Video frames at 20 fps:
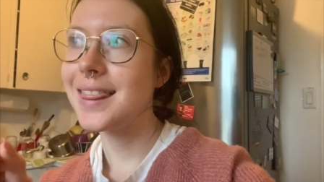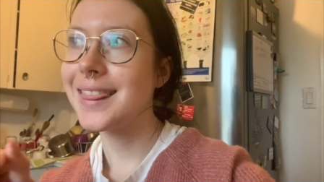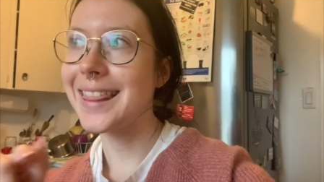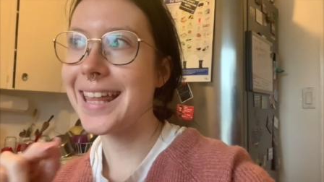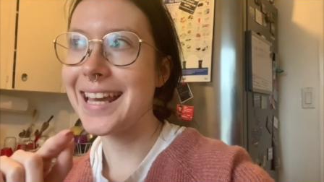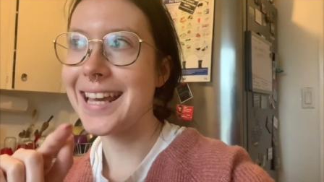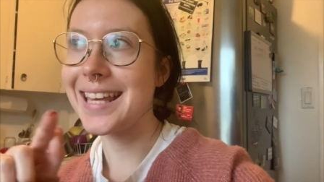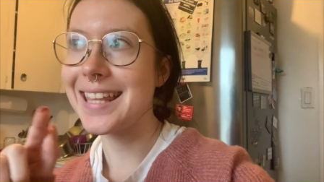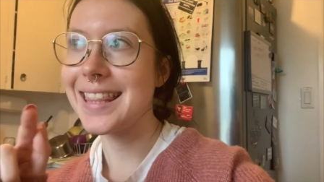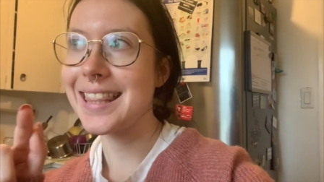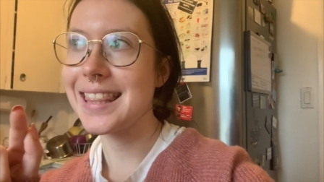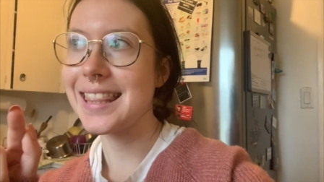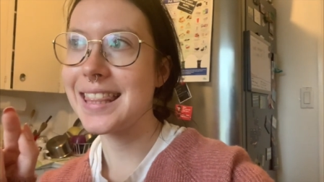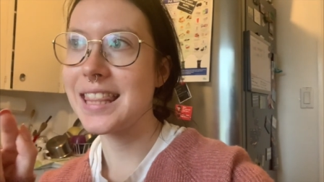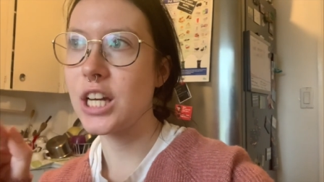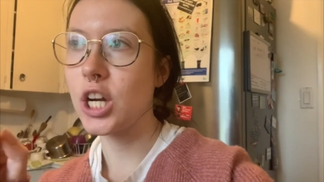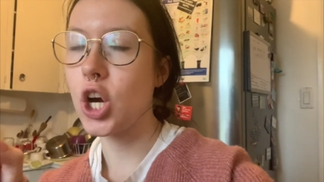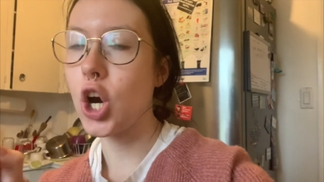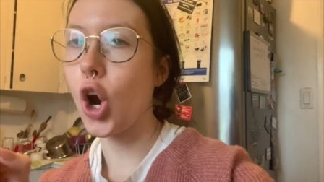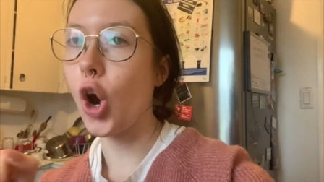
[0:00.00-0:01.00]
like
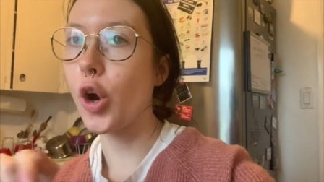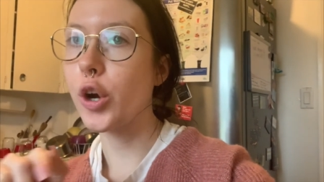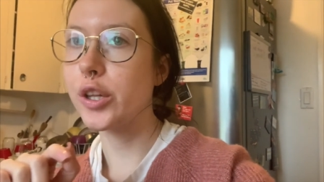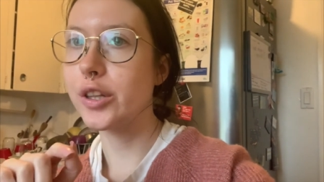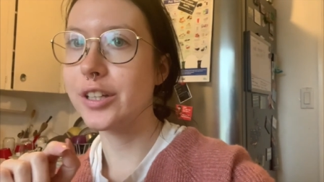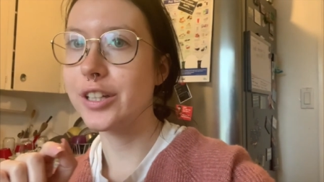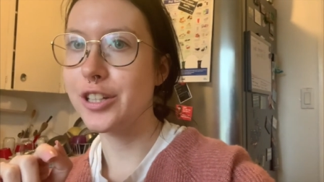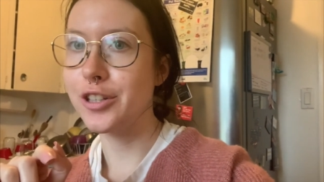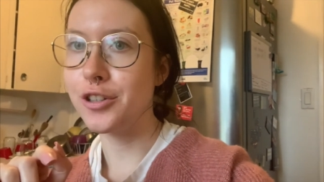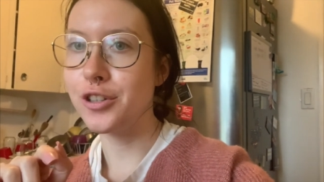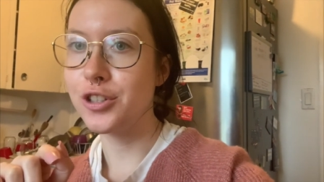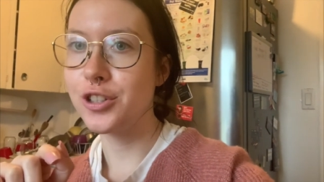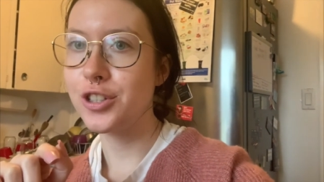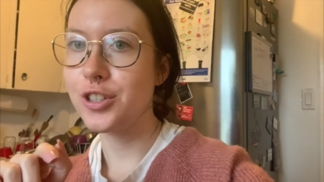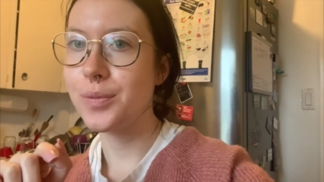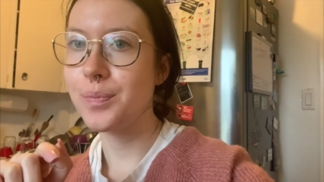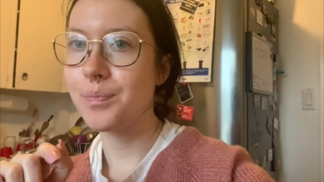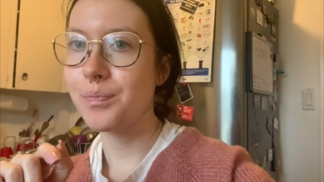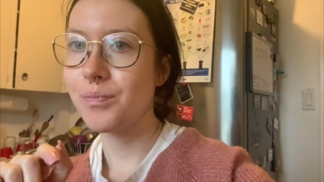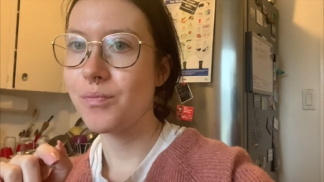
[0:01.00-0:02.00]
the
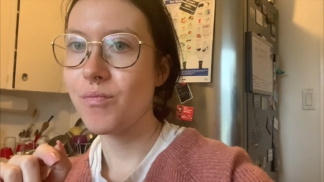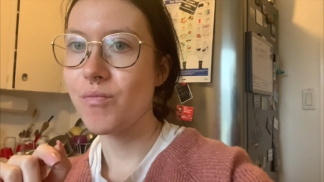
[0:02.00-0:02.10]
cartilage